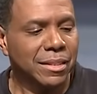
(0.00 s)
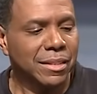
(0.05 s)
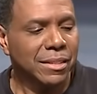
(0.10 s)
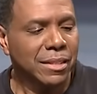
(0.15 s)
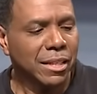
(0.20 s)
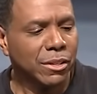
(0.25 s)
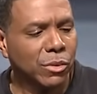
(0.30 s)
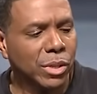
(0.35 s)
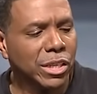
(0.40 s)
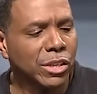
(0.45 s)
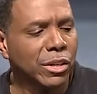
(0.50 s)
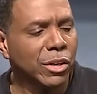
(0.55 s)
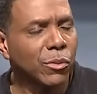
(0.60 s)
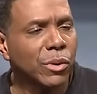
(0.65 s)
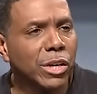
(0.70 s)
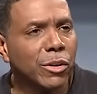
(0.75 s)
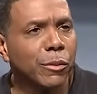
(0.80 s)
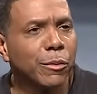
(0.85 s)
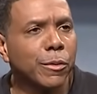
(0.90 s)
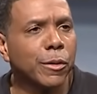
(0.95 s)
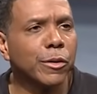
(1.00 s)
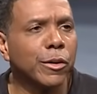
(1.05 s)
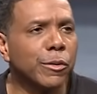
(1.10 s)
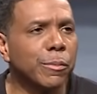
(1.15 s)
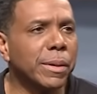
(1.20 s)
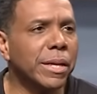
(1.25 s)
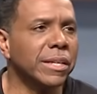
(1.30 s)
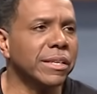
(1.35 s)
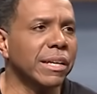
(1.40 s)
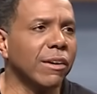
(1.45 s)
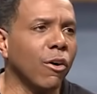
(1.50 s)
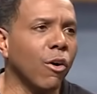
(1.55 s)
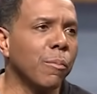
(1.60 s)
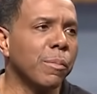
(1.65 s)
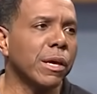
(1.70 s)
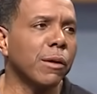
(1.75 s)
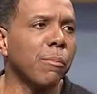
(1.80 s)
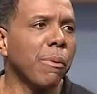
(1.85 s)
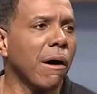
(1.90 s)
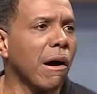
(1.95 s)
Yep. Where you been? Oh,
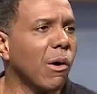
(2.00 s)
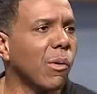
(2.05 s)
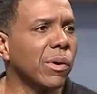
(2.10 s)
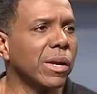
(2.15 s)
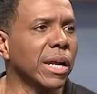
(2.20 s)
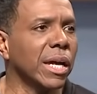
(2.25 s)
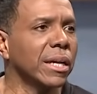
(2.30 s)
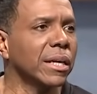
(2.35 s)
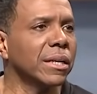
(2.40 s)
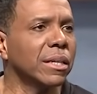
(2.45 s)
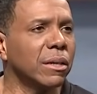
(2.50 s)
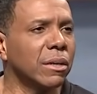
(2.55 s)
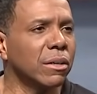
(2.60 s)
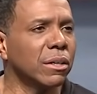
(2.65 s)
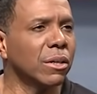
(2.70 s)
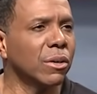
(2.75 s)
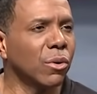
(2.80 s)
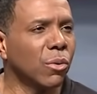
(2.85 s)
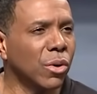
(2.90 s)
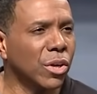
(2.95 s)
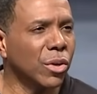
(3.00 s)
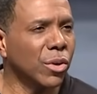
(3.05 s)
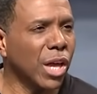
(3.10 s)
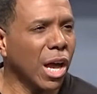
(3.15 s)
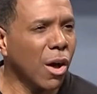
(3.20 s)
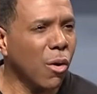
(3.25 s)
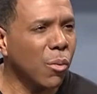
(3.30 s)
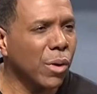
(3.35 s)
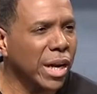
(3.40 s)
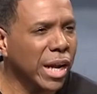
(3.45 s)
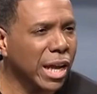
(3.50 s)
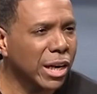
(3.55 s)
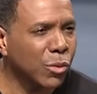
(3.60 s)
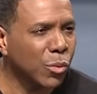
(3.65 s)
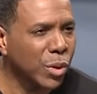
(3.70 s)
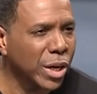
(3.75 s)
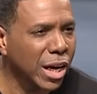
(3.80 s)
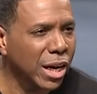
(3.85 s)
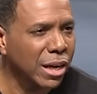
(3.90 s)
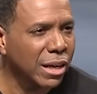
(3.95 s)
man, y'all went out to
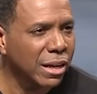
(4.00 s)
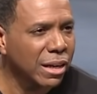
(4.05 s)
where?